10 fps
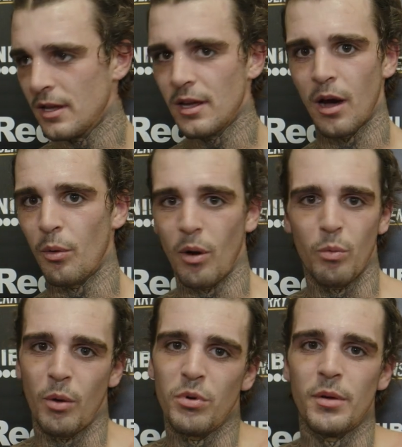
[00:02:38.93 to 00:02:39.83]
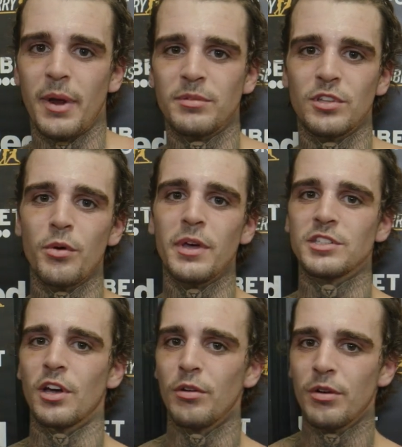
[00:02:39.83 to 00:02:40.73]
I wouldn't have been able to do it.
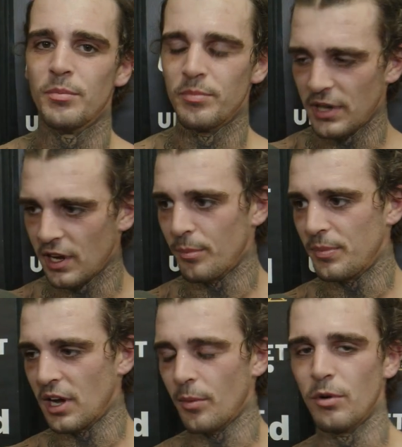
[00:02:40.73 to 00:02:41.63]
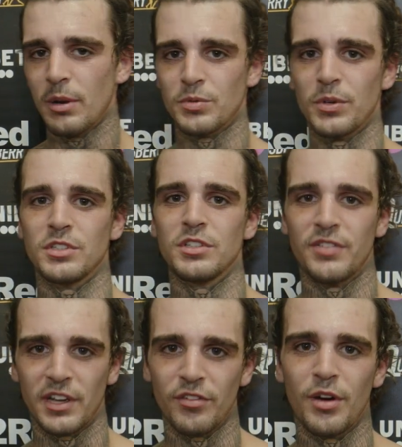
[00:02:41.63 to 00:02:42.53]
So big up all them sponsors.
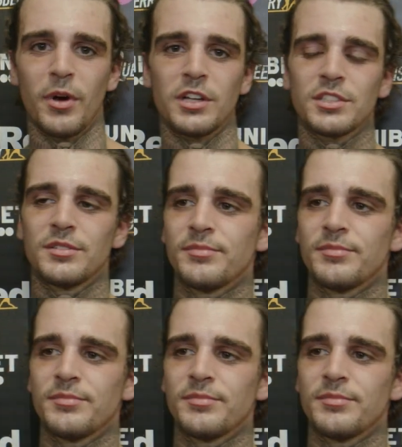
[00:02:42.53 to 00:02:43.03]
Thank you very much.